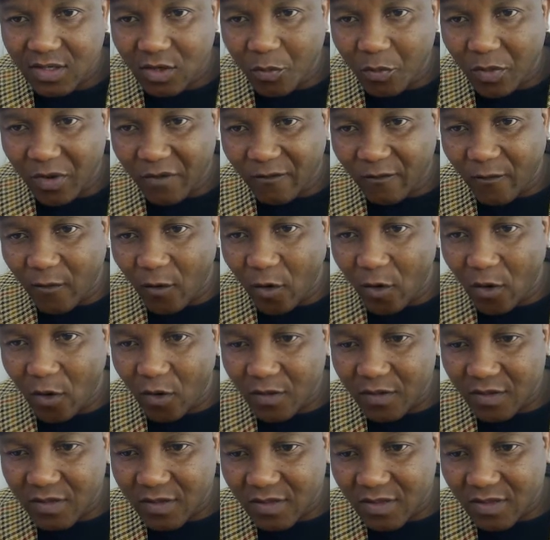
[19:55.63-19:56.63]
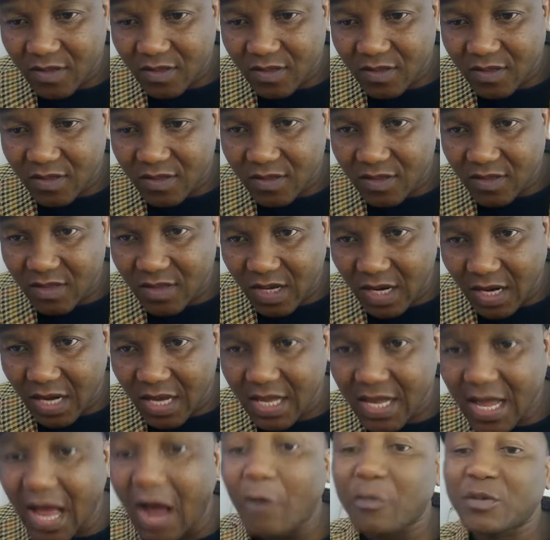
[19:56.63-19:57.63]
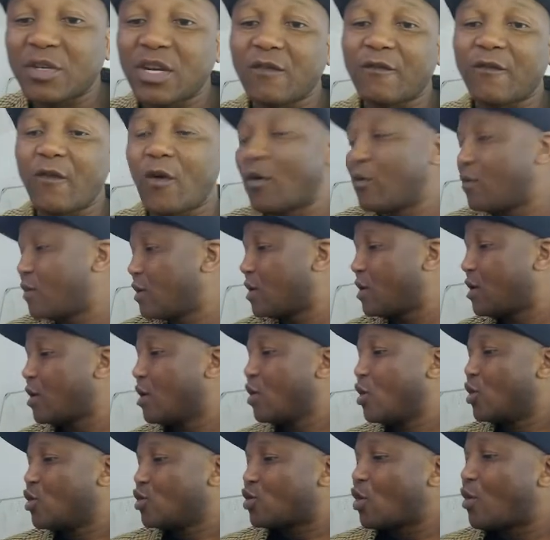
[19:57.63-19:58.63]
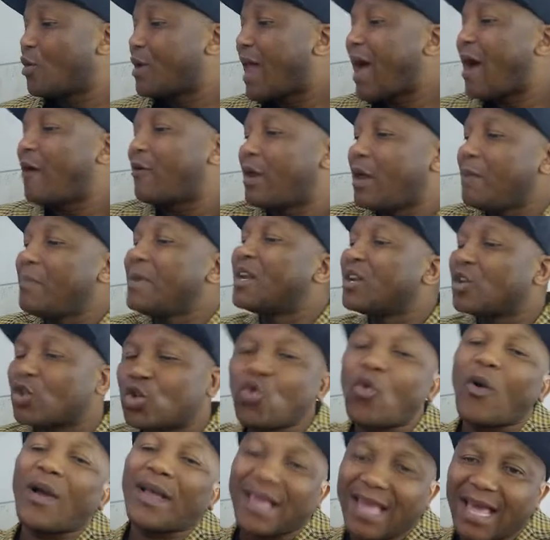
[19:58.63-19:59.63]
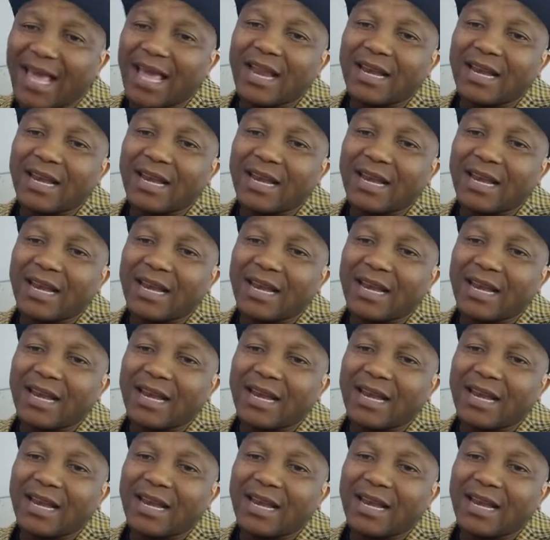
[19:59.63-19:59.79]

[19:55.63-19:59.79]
0.43. Yeah, option 4. So now let me redo